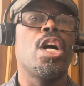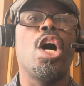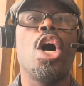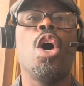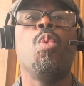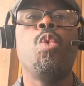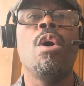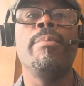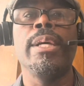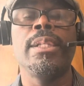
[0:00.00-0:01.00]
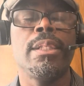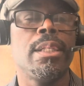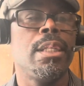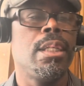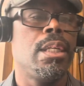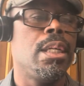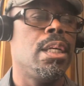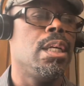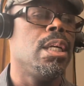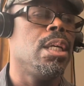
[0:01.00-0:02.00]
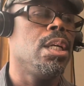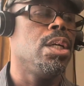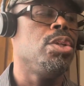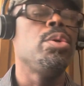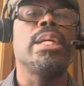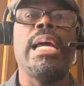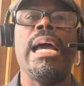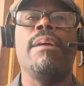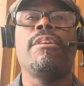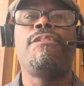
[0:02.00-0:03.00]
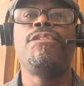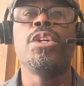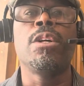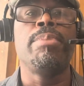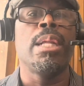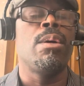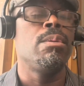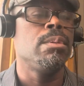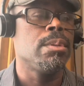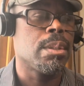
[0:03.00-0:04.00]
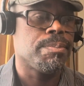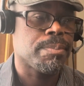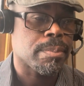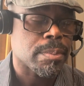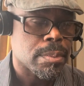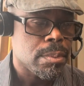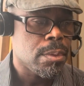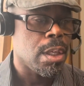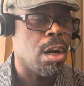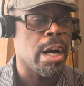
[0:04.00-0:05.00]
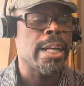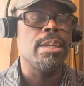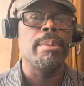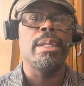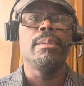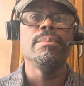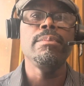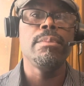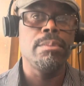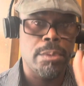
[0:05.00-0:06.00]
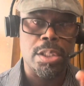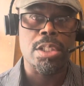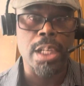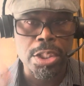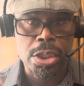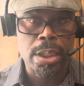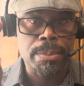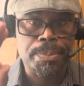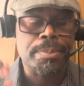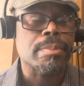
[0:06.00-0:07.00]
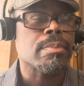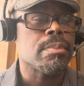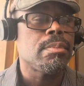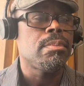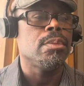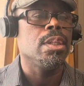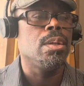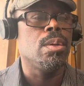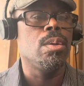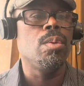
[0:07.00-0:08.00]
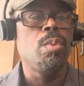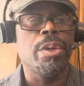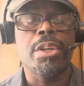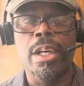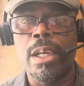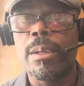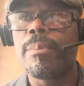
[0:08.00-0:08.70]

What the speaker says: A woman, you can have a full-blown argument, discussion with her.